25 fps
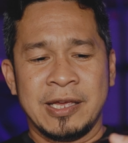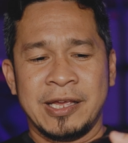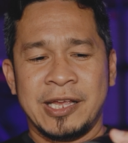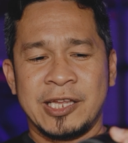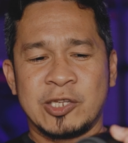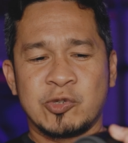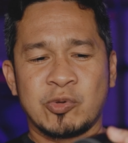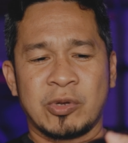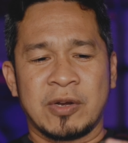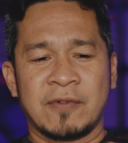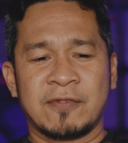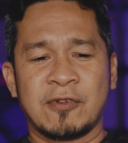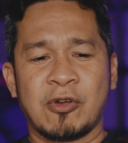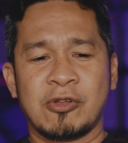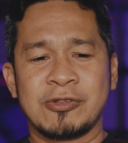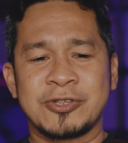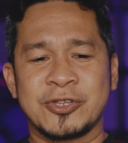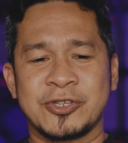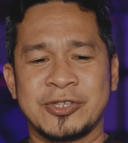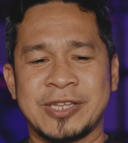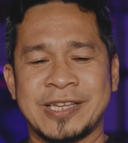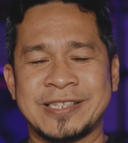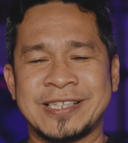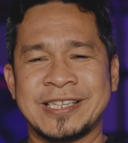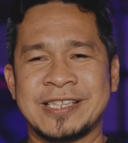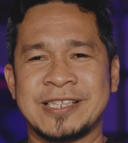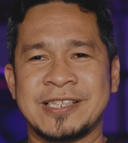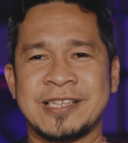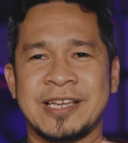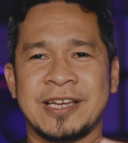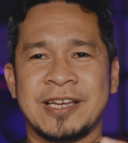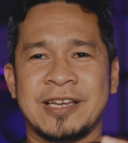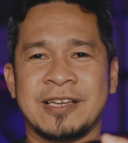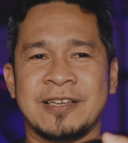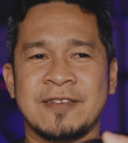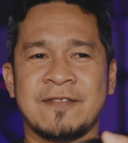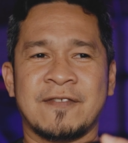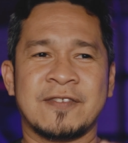It's one of those lenses
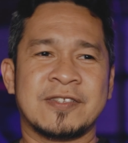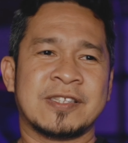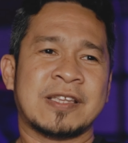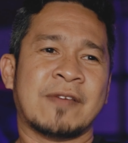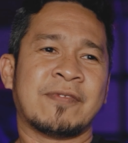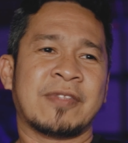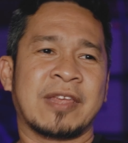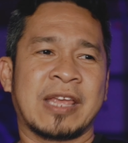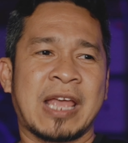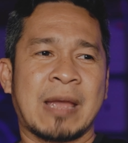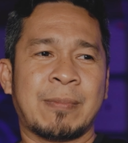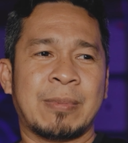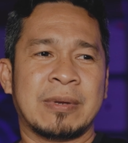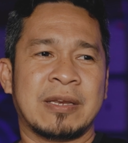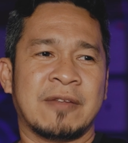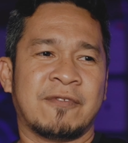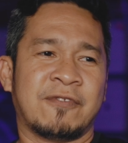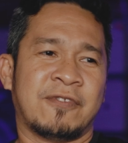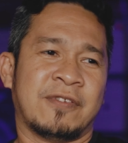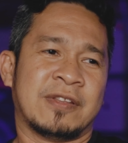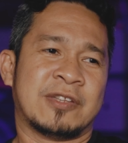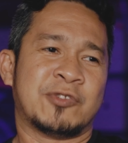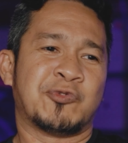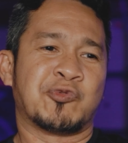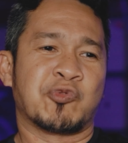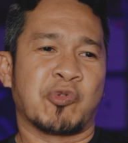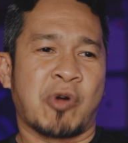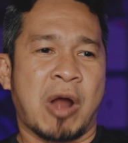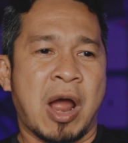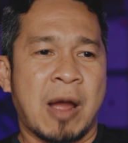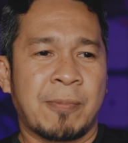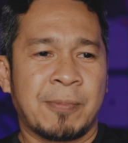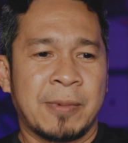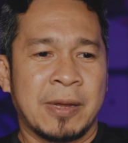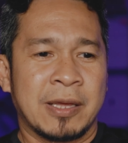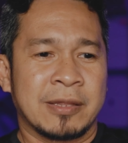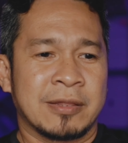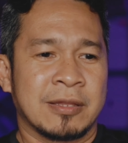that if something happens, if you
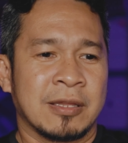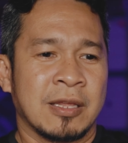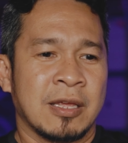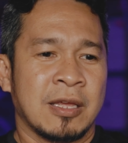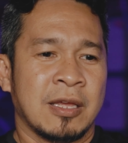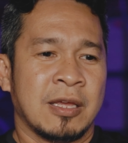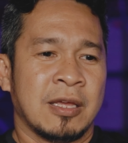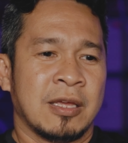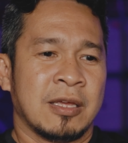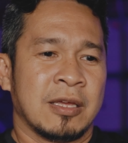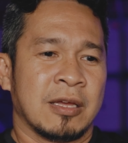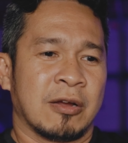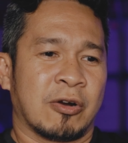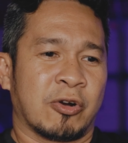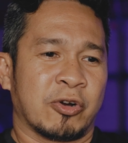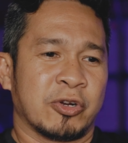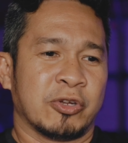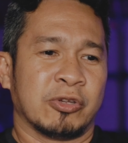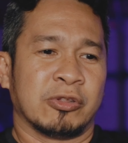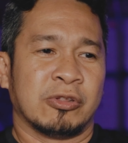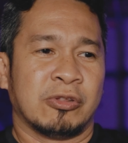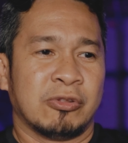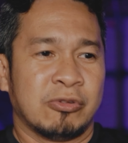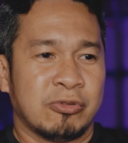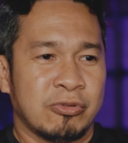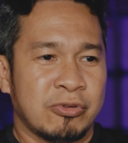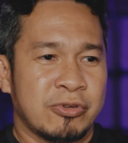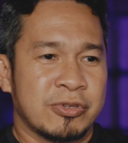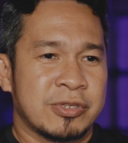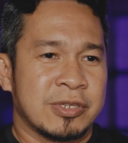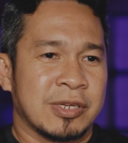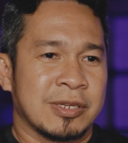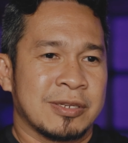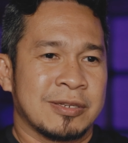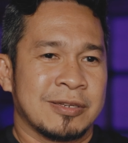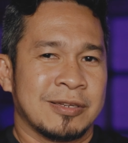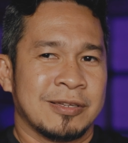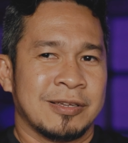drop it or you lose
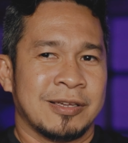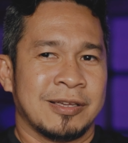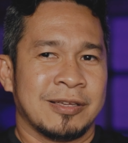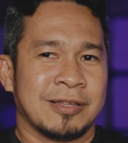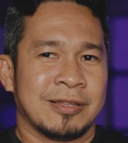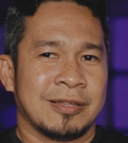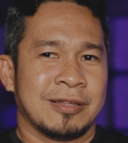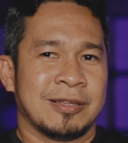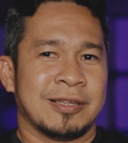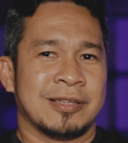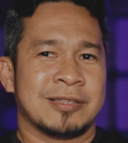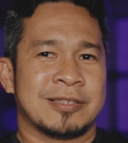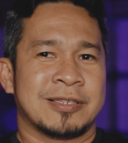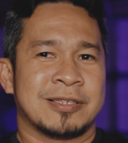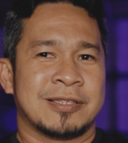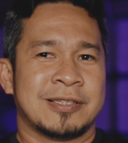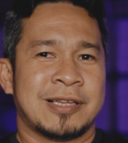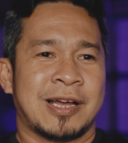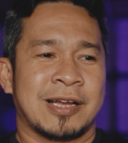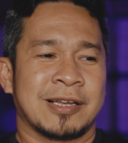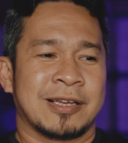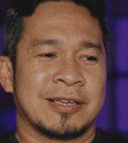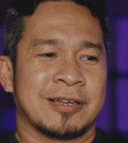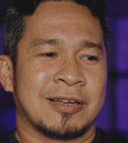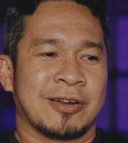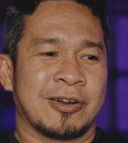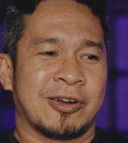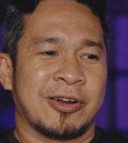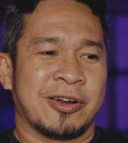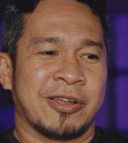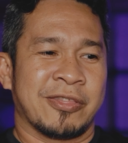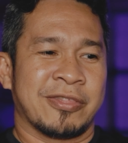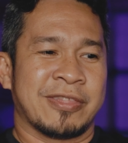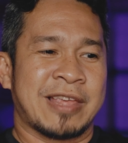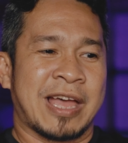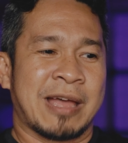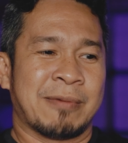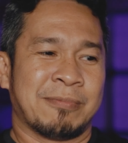it, it's not gonna
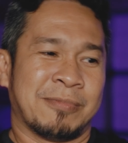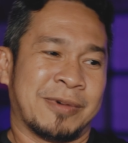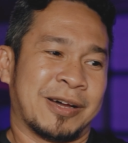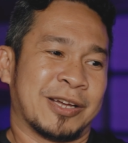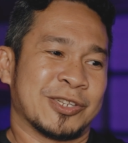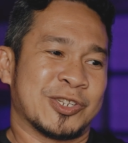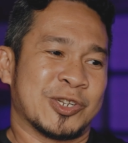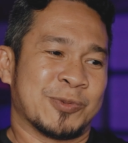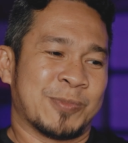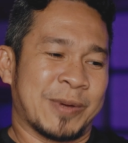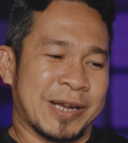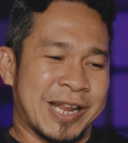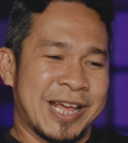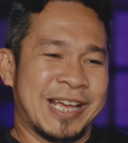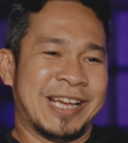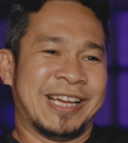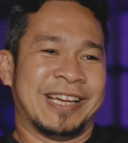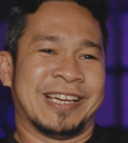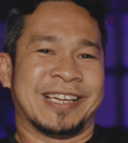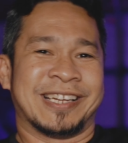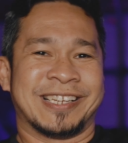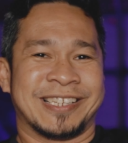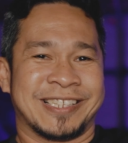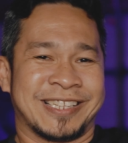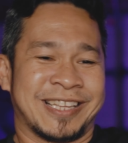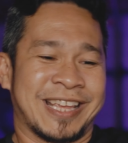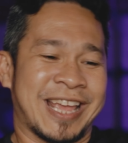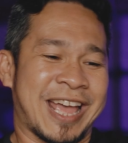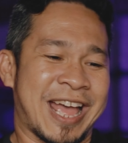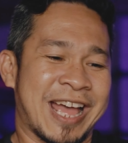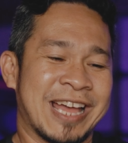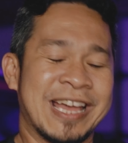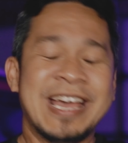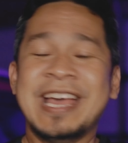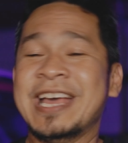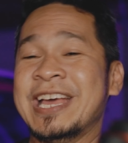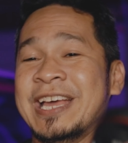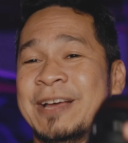hurt that much. But yeah,
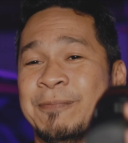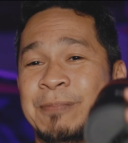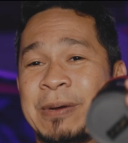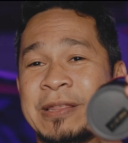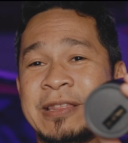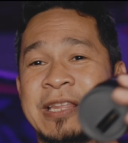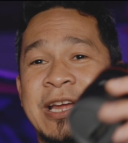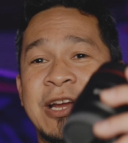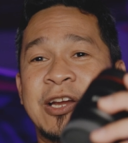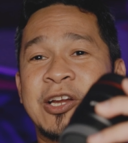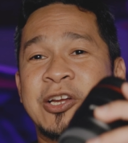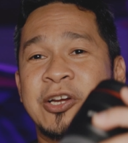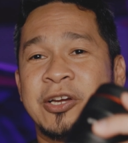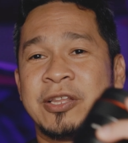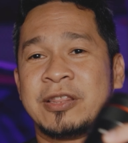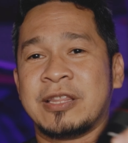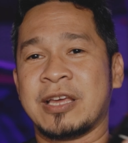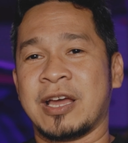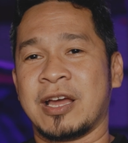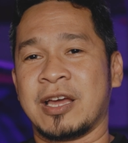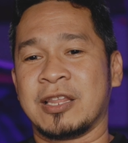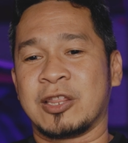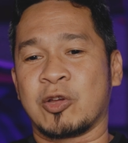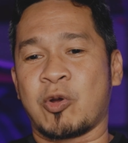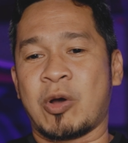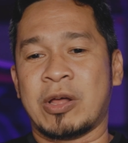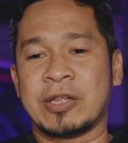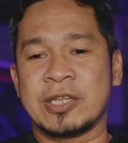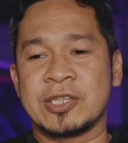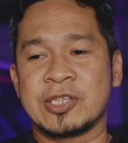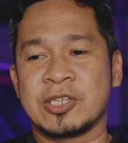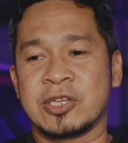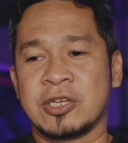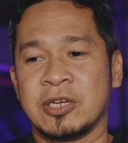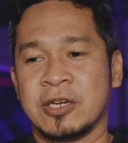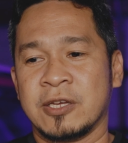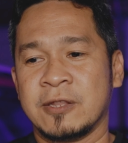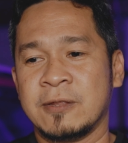but they're good. The quality
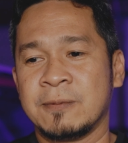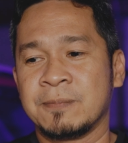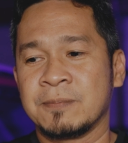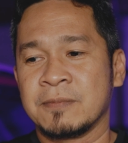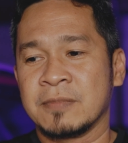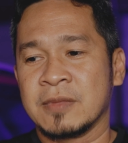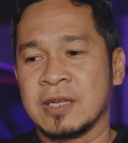is good.